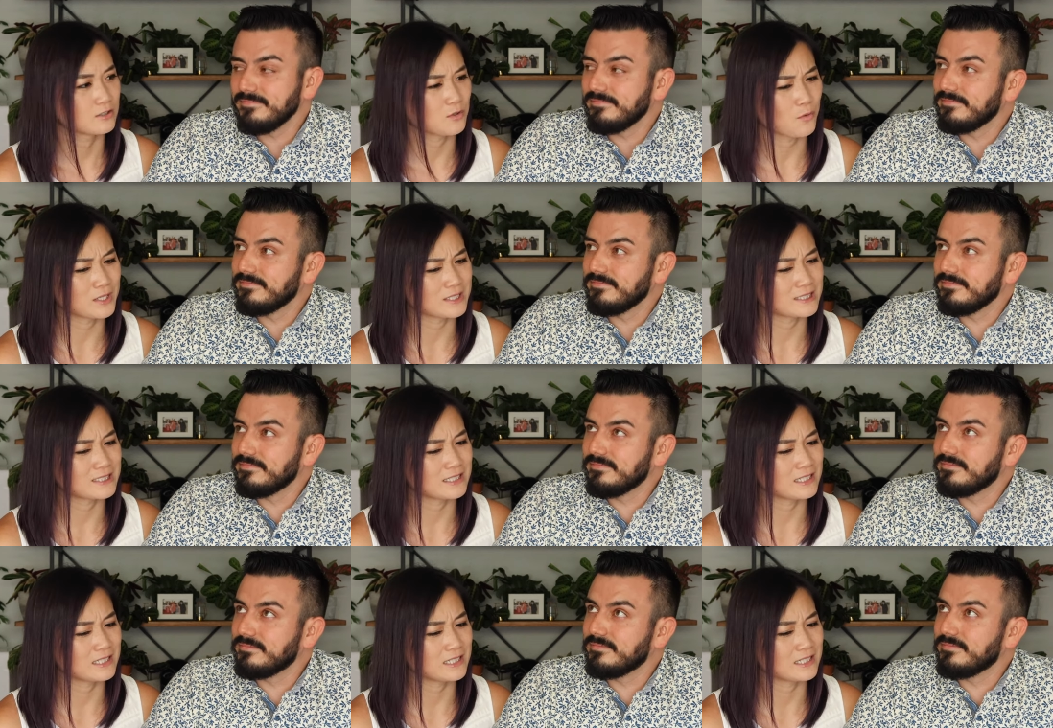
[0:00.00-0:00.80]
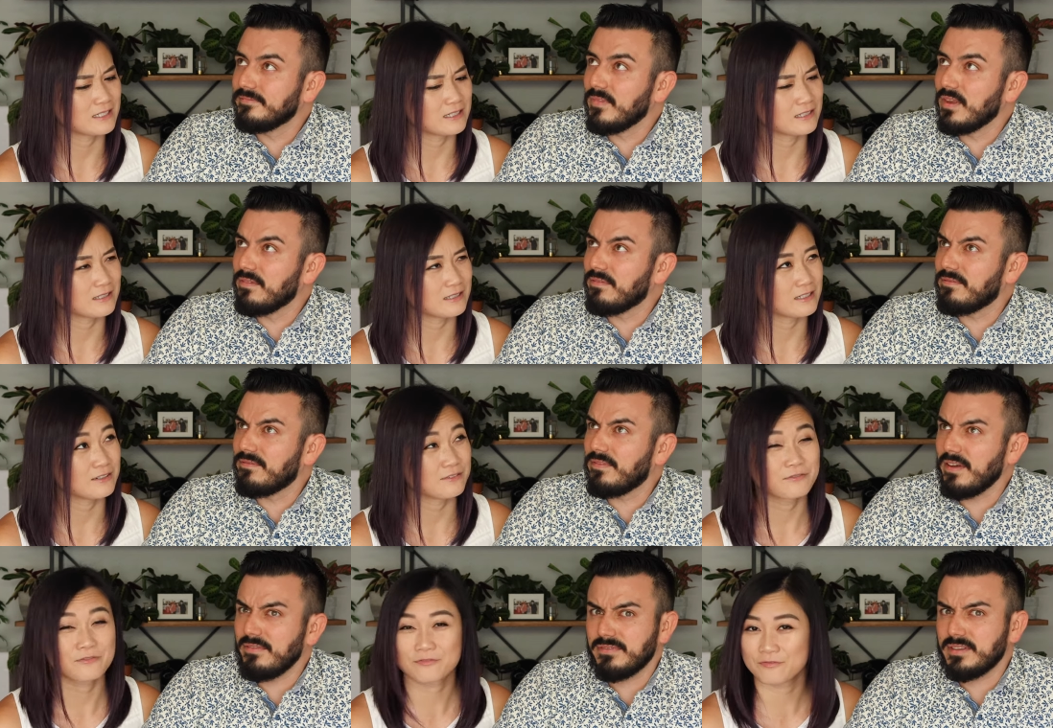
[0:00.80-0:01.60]

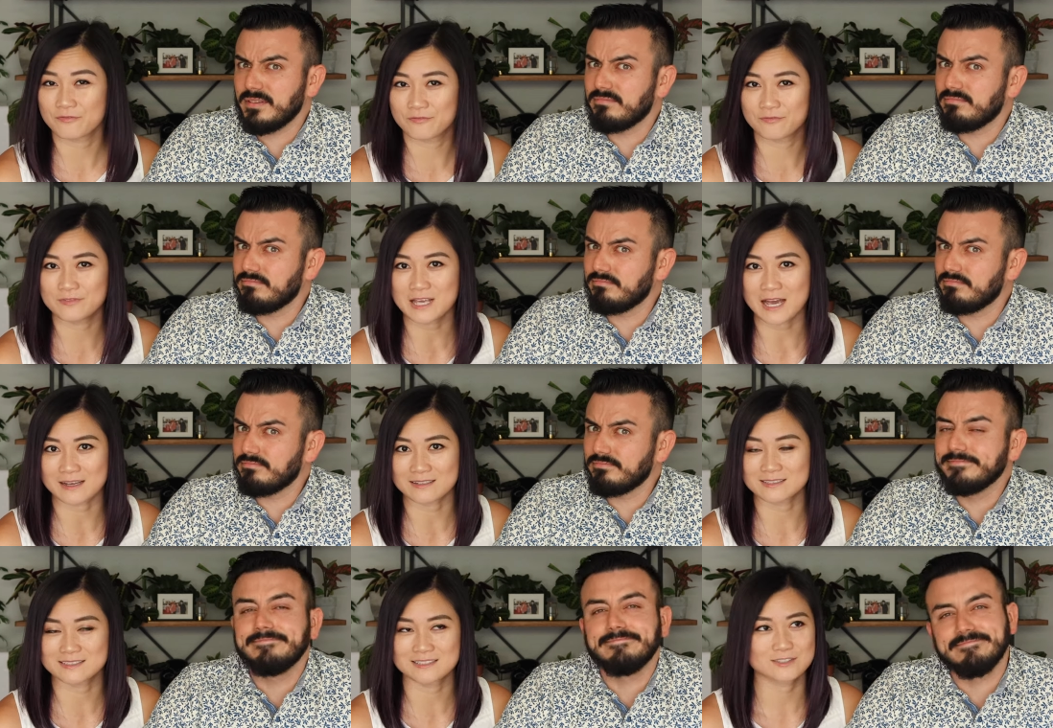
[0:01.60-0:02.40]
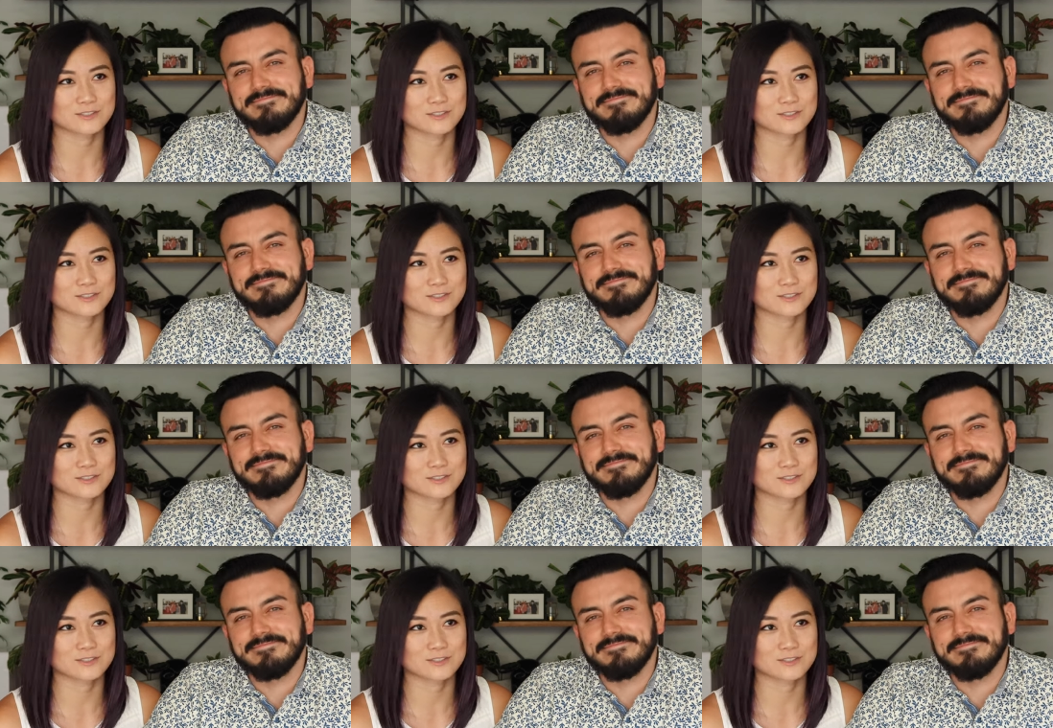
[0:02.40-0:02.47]
Speaker 1: 25th? Yes.